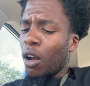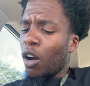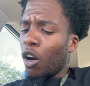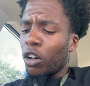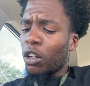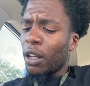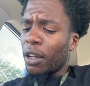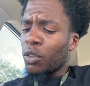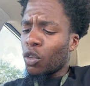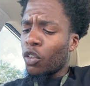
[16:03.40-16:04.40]
all our
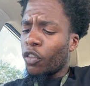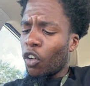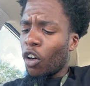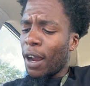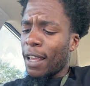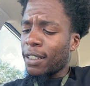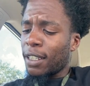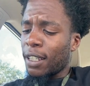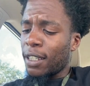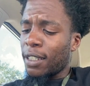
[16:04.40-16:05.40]
life so far as it
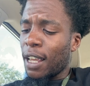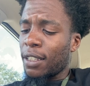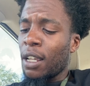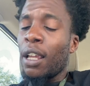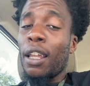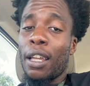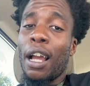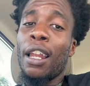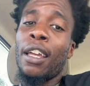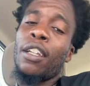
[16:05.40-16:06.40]
is has
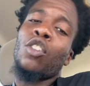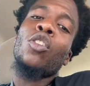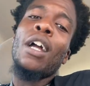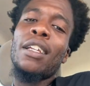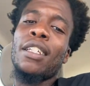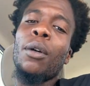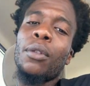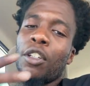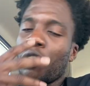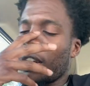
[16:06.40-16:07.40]
do you guys get what
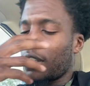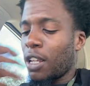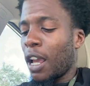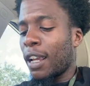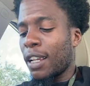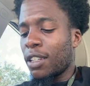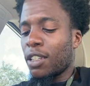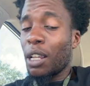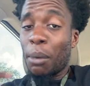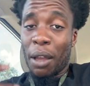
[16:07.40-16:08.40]
they're trying to say? I guess since
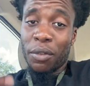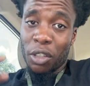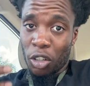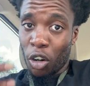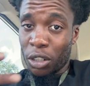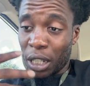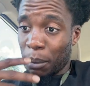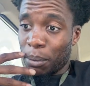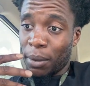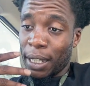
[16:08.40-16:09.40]
I'm having such a hard
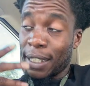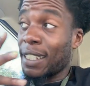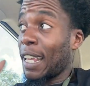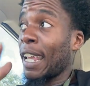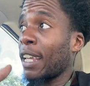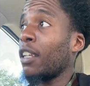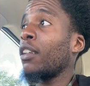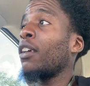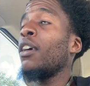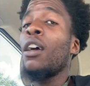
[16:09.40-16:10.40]
time saying it,
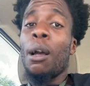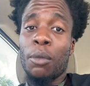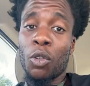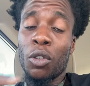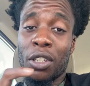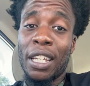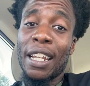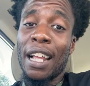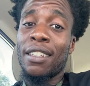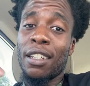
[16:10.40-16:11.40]
I'm just gonna say
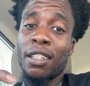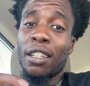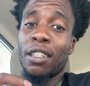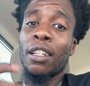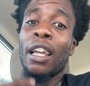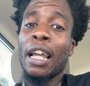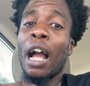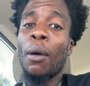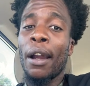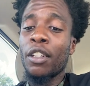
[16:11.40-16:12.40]
that sentence and
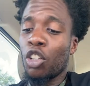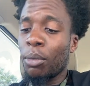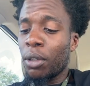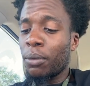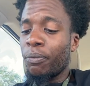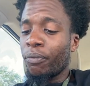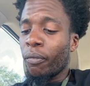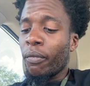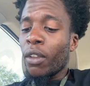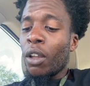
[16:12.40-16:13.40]
how I interpret it.
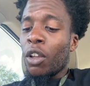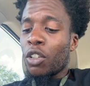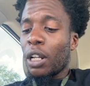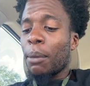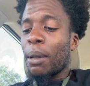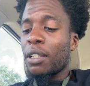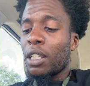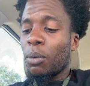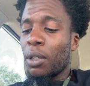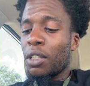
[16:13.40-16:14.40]
So
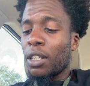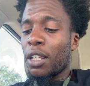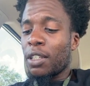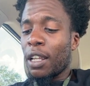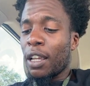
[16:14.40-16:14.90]
basically what he's saying is